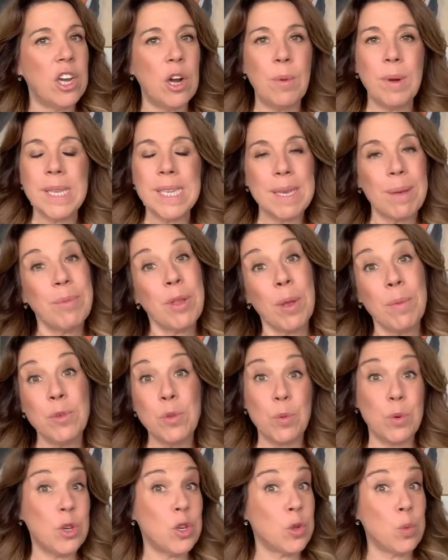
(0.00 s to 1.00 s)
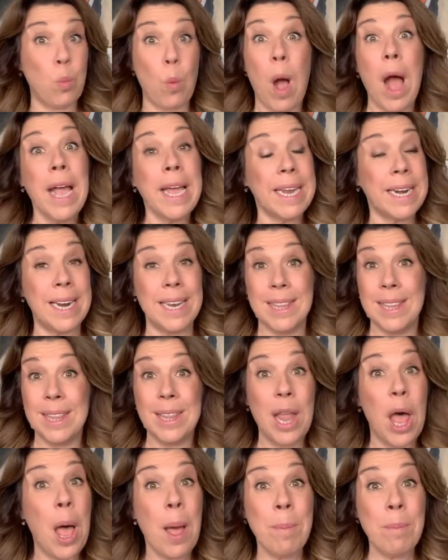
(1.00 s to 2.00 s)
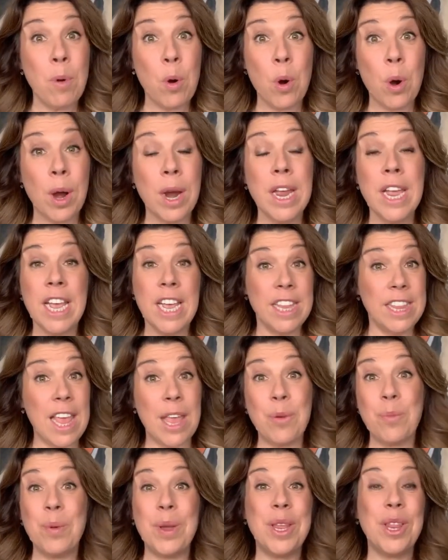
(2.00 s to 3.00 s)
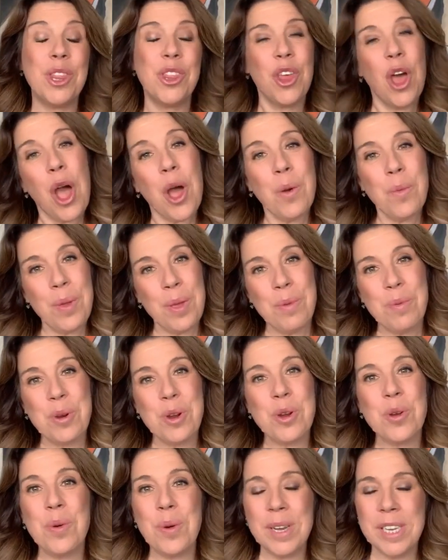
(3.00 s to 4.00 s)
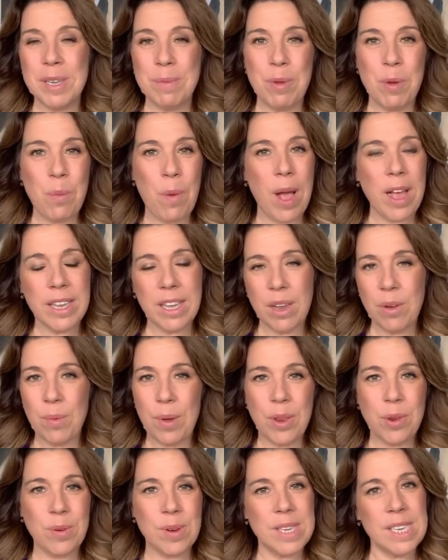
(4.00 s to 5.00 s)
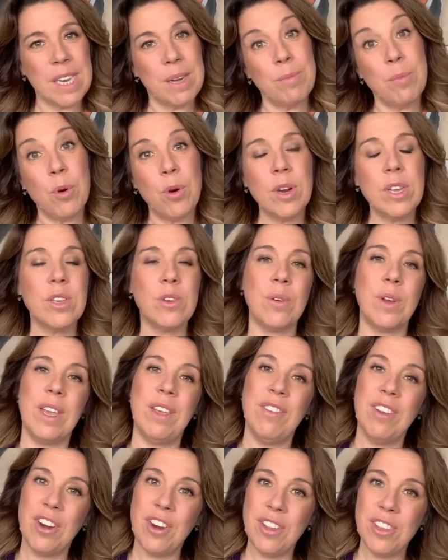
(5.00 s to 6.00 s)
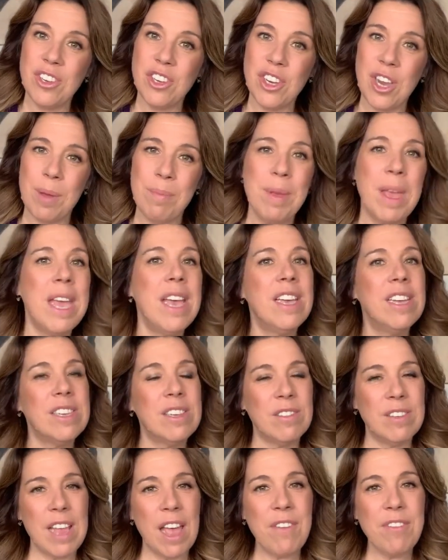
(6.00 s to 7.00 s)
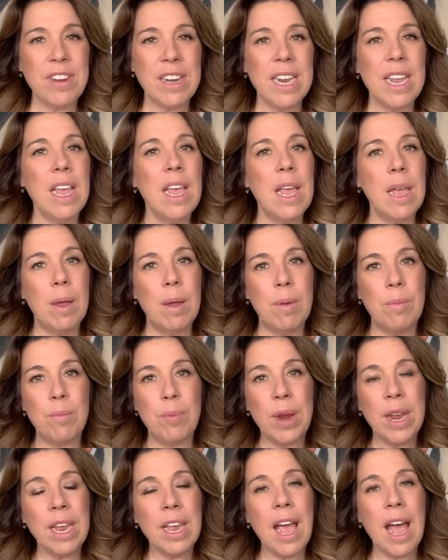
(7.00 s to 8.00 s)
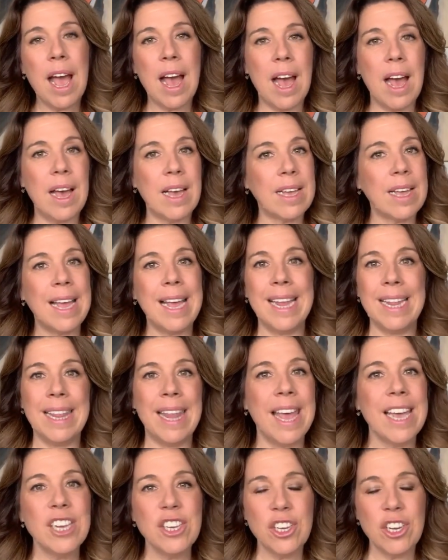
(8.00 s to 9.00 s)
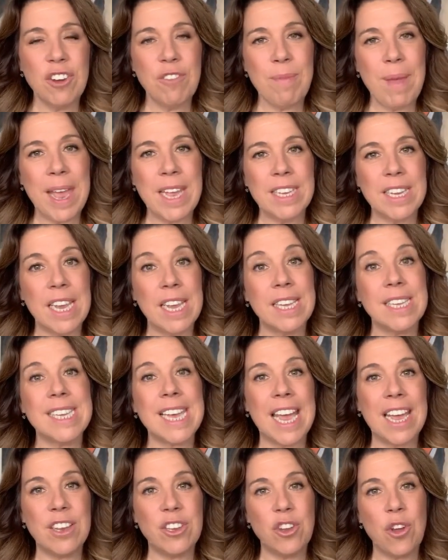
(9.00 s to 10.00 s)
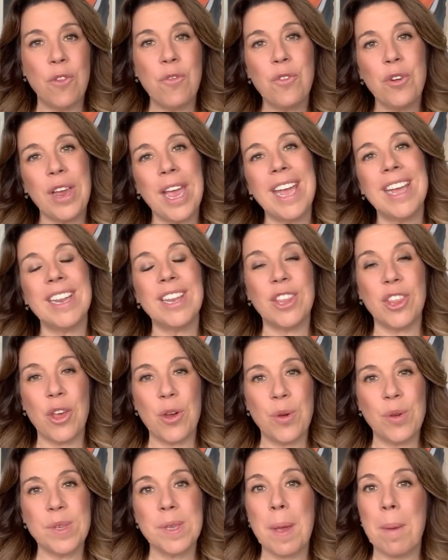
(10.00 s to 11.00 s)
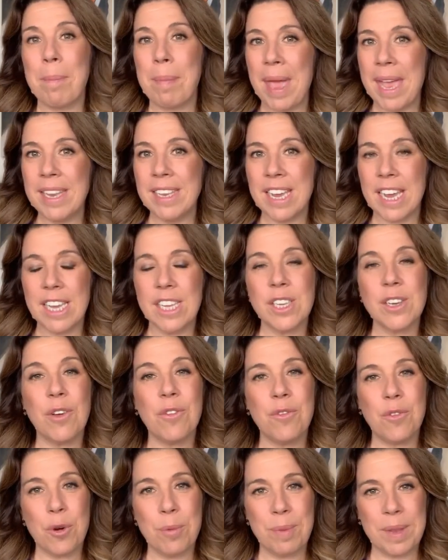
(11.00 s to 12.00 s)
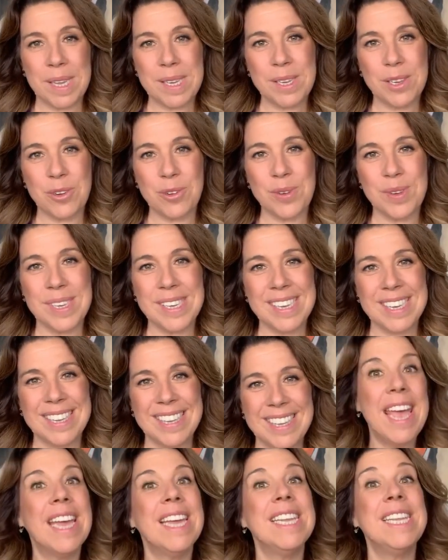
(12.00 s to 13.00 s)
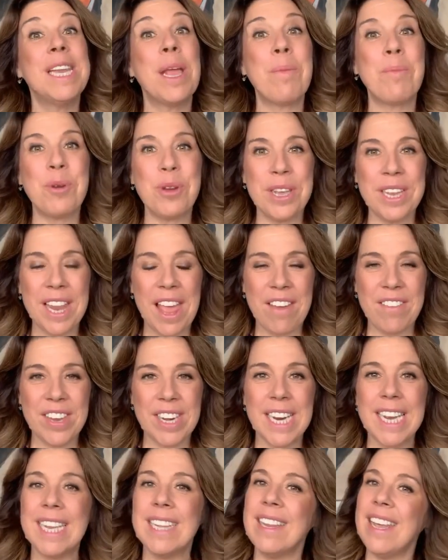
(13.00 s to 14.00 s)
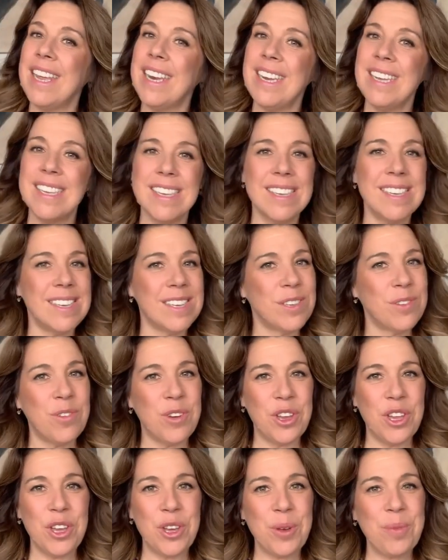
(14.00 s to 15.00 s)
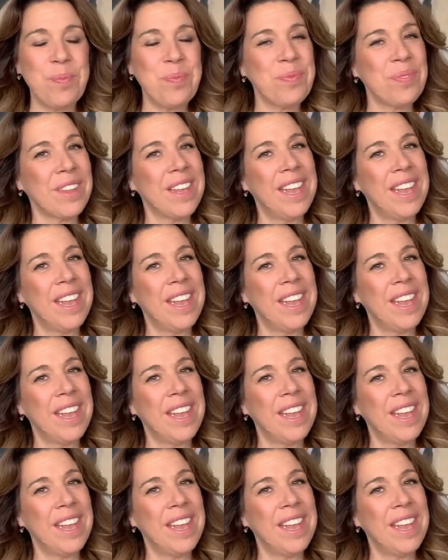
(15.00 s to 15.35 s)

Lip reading: you know what? Sometimes we're just walking a lot more than we thought we were going to be walking, whether it's in ports or even on the ship. So definitely bring a collection of Band-Aids, and don't forget those Band-Aids for blisters. Number 11, ladies, this is for you.